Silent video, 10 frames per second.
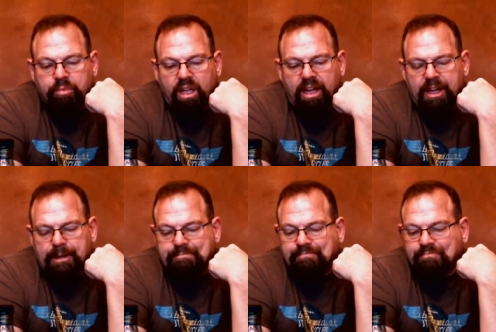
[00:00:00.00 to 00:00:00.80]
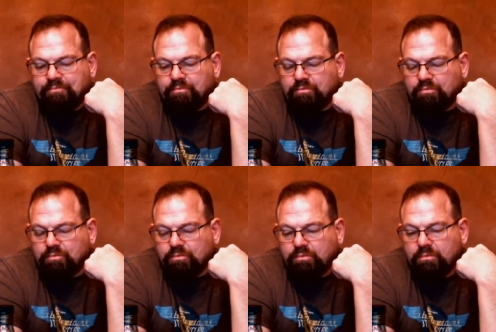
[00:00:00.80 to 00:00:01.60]
Uh,
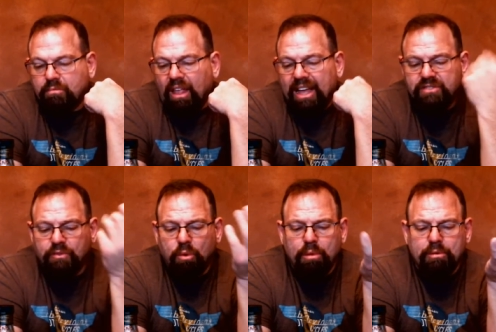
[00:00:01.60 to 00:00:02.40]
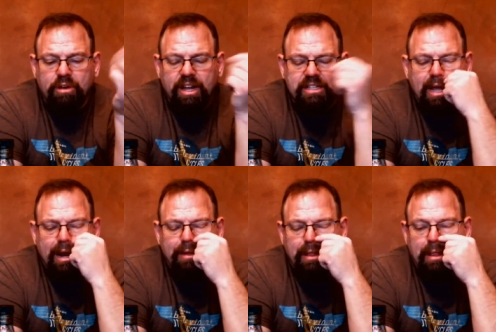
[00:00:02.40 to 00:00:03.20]
that's four grades
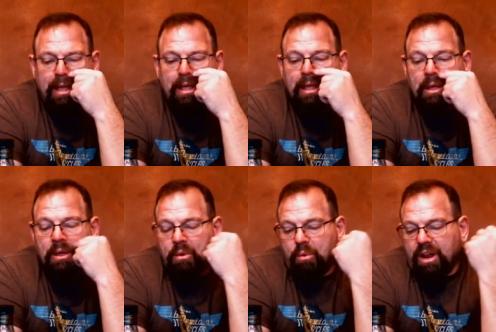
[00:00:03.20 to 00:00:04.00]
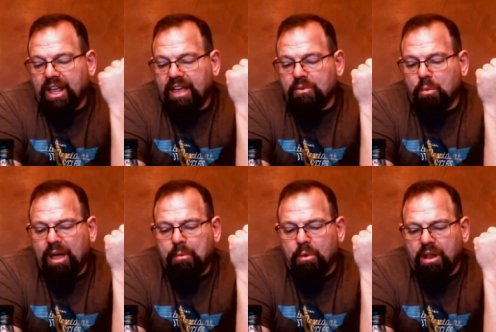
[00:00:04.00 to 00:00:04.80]
higher than the, what I gave the
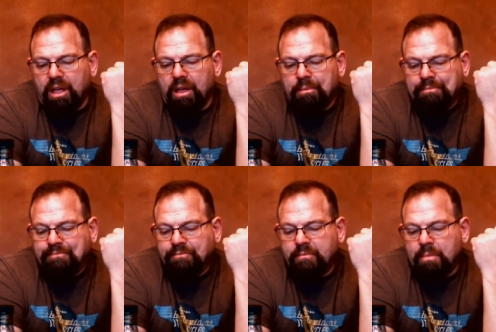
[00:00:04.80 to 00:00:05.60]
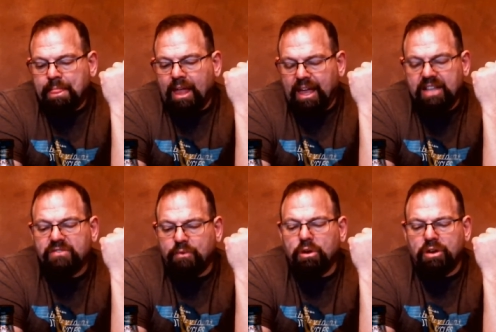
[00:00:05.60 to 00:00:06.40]
white while ago. And it's
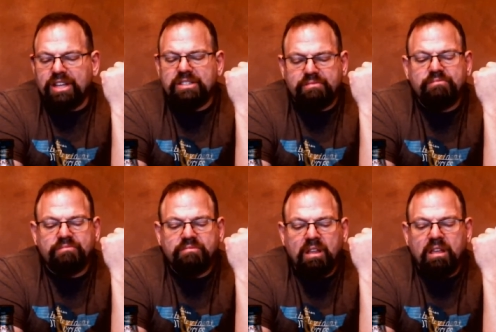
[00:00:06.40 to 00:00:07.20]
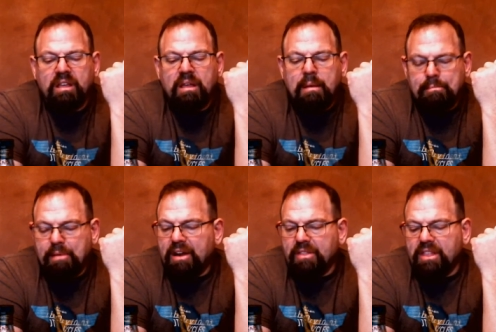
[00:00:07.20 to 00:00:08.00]
four grades
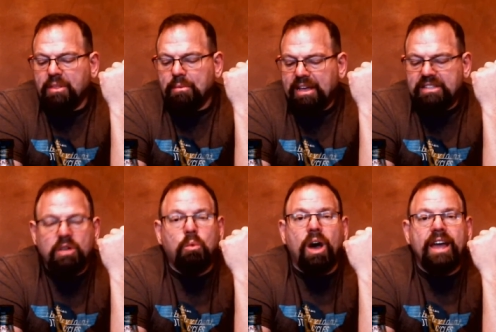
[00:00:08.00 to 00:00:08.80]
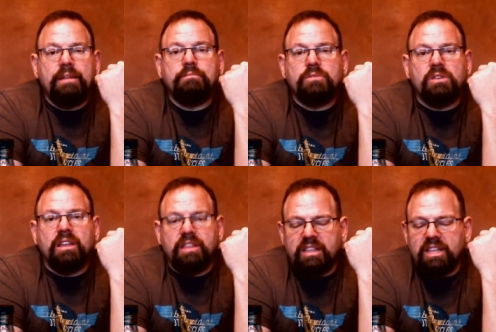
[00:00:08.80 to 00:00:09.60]
better than the basic white, so I
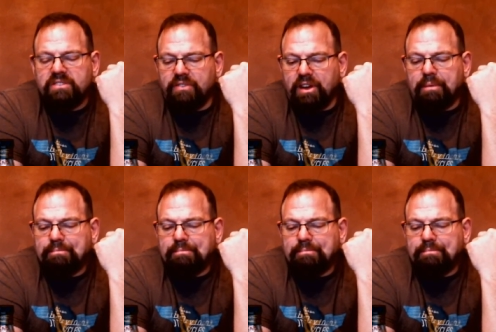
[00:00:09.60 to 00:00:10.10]
think that's fair.